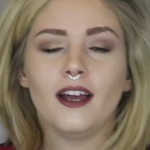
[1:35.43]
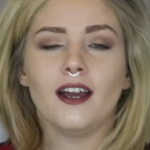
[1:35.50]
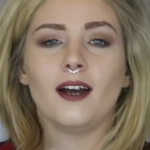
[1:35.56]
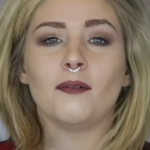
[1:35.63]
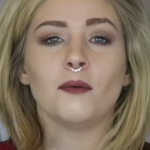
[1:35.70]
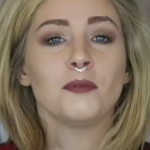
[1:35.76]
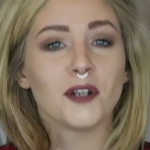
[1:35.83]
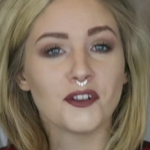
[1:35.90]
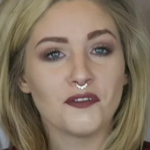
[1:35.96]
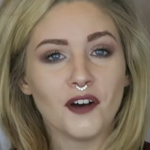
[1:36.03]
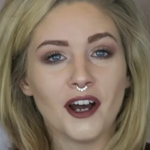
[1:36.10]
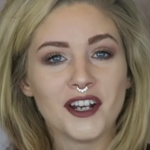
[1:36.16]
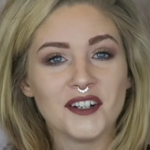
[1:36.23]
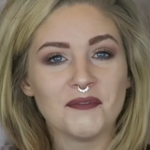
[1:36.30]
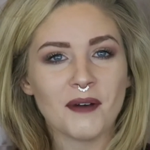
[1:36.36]
I'm pretty
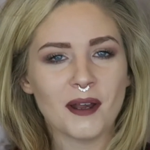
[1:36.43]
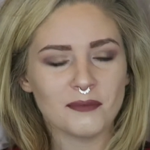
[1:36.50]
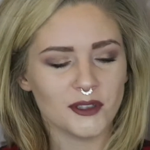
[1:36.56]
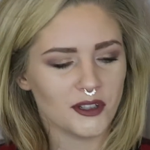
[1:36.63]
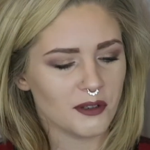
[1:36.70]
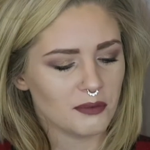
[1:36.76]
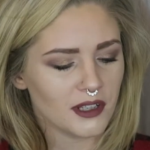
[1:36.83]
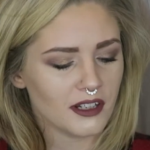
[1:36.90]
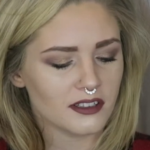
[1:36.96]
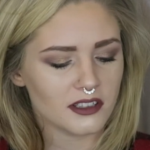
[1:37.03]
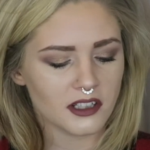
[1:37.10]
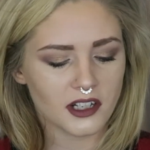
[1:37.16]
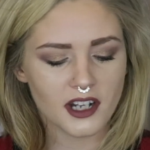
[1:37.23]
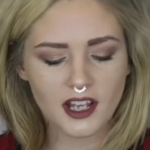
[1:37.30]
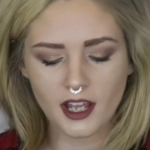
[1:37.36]
fond of my beauty
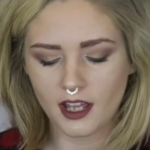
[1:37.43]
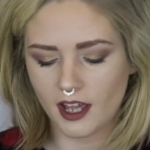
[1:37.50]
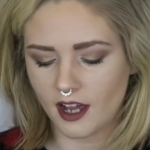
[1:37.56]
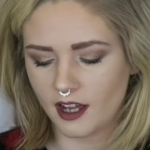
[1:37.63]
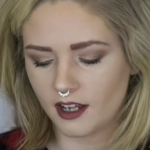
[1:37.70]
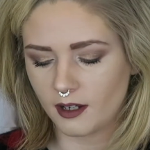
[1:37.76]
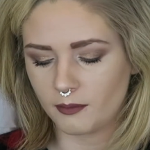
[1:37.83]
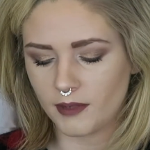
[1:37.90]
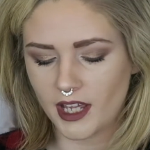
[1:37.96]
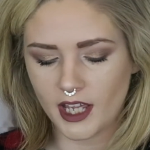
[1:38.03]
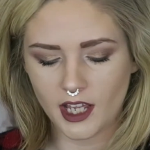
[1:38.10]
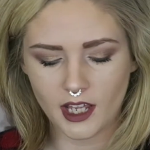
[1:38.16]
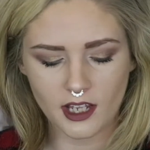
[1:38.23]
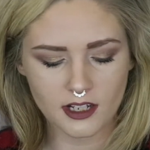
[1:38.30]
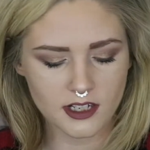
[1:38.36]
blender,
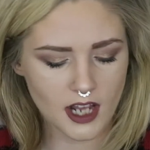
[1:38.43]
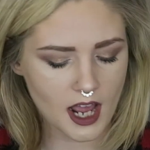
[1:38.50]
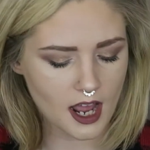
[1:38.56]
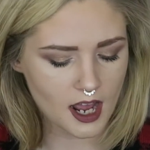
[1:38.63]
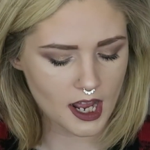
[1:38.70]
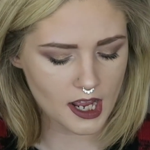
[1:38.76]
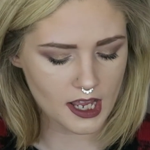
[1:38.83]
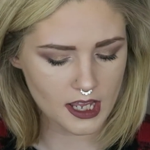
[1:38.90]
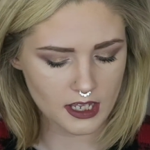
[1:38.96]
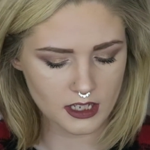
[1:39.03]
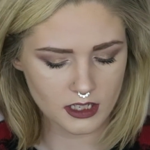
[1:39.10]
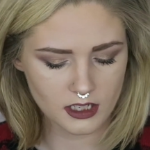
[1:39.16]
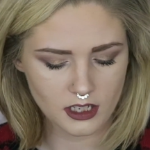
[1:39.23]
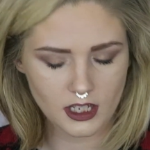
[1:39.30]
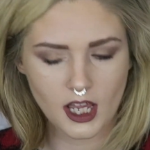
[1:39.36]
and
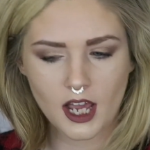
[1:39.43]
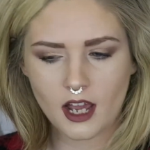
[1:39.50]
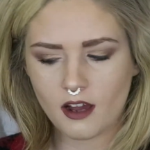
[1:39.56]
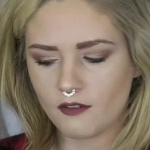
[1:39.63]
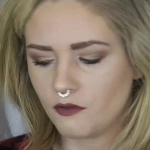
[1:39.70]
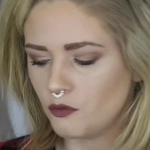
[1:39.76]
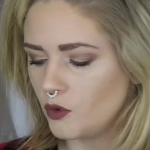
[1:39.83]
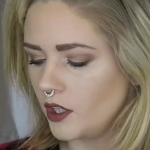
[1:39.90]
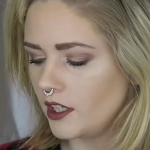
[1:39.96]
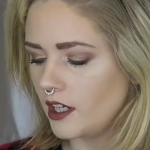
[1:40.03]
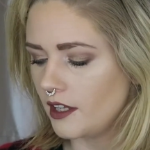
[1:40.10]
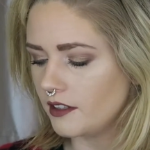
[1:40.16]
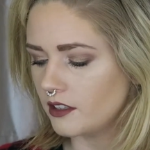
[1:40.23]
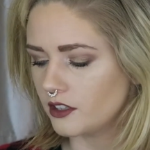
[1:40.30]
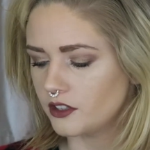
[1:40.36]
I have one
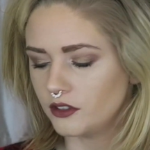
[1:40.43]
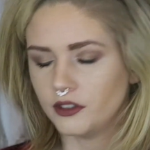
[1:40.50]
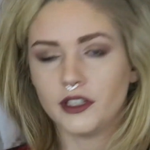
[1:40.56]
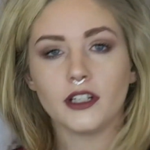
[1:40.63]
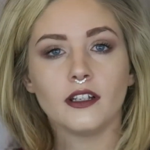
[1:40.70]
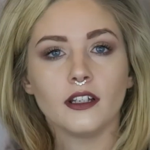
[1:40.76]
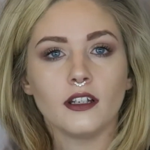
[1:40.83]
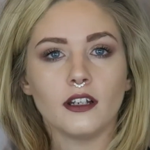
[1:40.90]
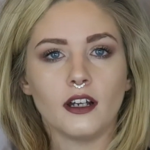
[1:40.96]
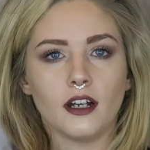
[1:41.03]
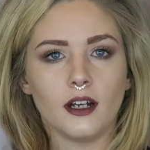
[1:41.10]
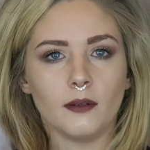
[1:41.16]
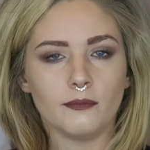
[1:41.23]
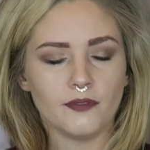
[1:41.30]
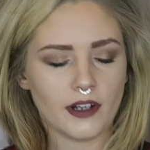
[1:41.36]
other good
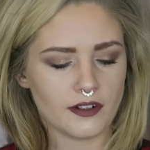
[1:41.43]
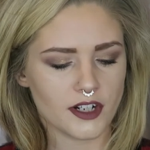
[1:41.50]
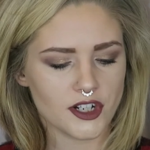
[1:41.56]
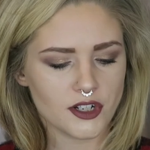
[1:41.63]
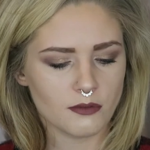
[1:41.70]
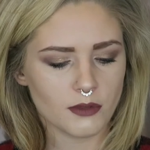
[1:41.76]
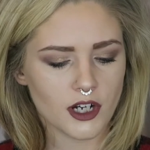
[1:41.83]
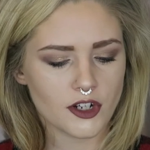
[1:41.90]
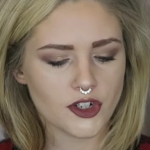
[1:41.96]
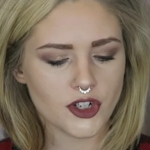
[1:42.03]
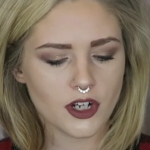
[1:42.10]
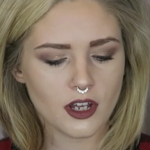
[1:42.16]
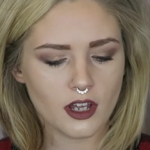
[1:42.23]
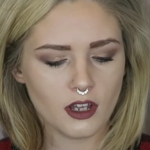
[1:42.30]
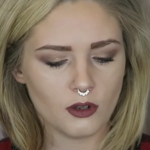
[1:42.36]
foundation
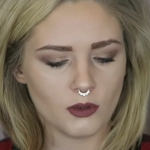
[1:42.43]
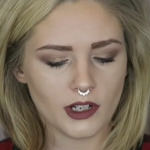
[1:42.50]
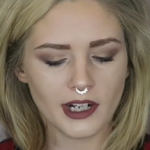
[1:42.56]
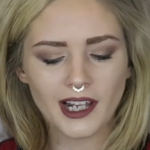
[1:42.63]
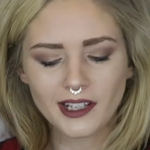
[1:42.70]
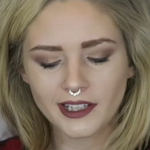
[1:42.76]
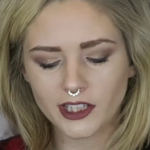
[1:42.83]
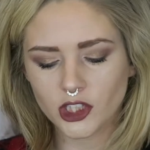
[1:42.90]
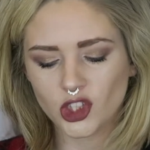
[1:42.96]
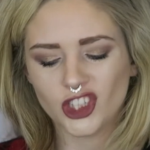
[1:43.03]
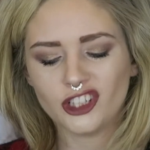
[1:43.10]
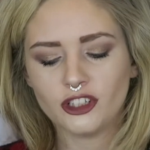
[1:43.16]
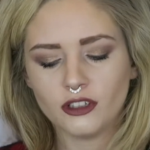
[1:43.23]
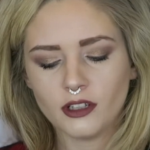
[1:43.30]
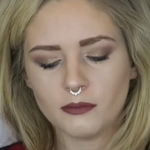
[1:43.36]
brush. Well, not like
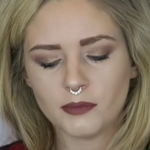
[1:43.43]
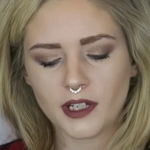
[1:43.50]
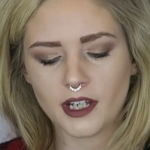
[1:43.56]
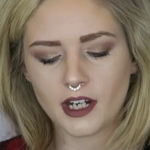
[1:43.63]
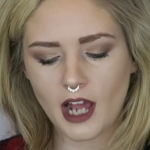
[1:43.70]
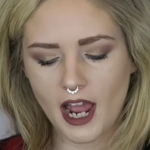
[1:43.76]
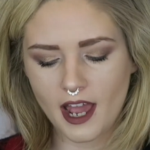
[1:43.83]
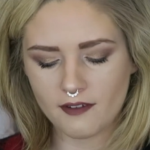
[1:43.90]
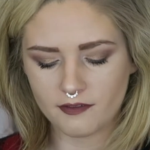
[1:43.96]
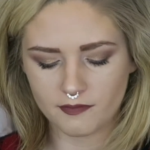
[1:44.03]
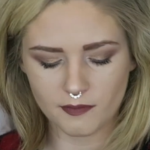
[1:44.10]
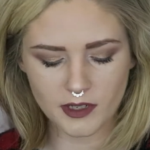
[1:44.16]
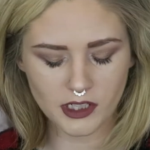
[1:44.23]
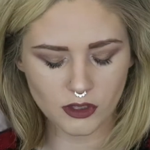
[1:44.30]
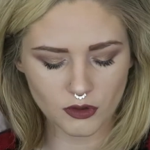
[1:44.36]
good, but I
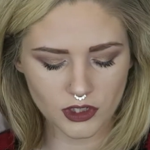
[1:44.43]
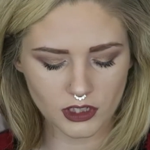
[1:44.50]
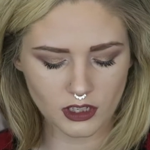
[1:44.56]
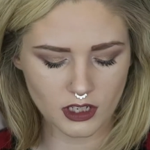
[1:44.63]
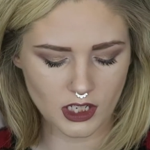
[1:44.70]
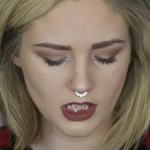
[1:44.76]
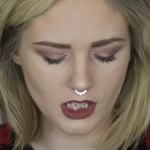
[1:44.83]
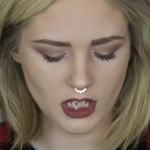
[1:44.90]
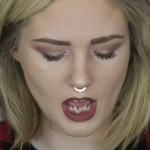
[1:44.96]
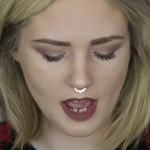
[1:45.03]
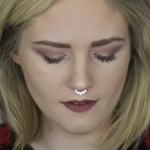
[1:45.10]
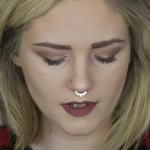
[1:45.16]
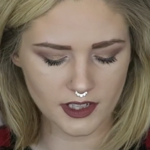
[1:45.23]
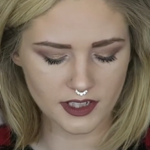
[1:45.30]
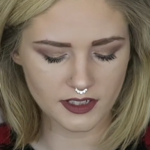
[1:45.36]
have been using I
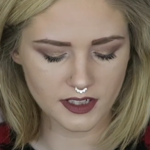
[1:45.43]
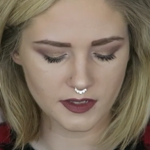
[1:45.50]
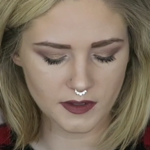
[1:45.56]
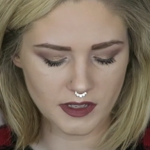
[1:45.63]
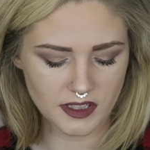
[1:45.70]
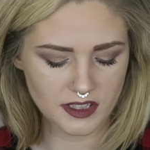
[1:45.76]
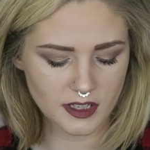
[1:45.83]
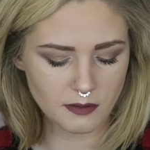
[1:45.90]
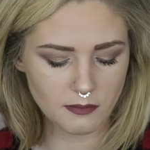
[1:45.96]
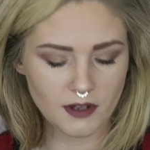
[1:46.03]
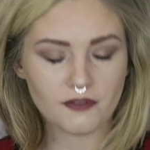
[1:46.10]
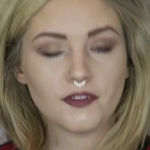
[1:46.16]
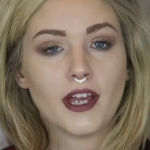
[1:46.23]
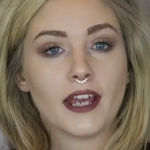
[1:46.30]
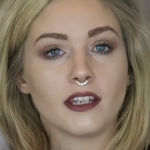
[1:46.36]
have a
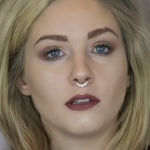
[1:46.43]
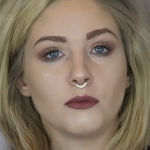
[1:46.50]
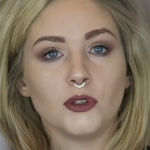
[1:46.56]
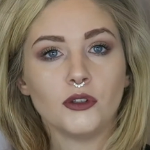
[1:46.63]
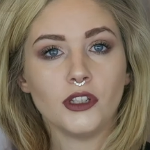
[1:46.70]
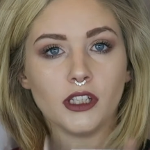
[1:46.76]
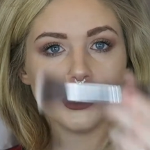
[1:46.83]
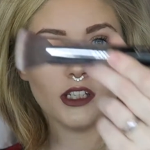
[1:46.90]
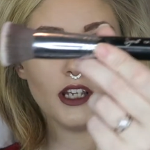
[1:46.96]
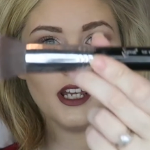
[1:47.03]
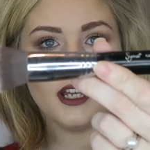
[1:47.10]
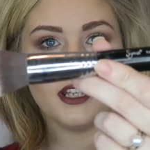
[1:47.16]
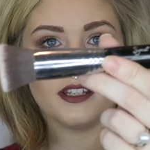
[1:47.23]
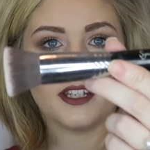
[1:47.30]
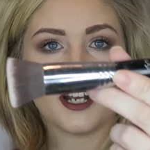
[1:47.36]
Sigma flat kabuki
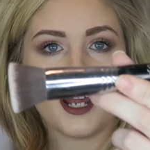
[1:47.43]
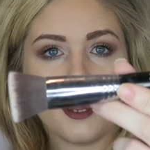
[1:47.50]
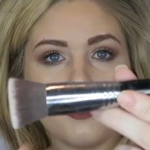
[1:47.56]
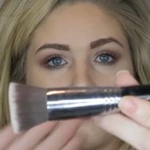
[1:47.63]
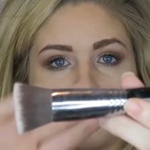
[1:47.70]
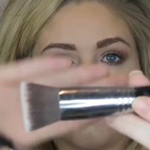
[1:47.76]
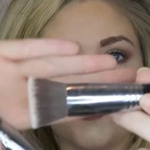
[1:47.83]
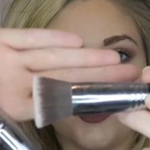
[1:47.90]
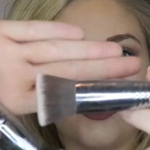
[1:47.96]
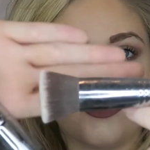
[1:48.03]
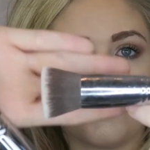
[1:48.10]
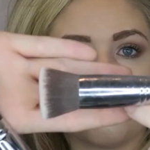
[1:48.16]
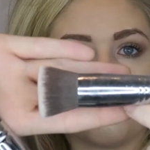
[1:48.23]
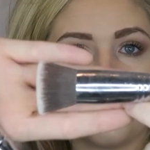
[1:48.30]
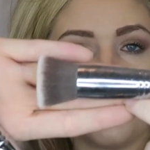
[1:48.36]
that I've
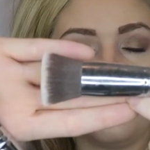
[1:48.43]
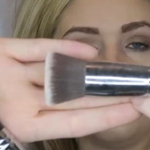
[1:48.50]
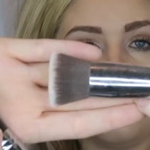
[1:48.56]
used for a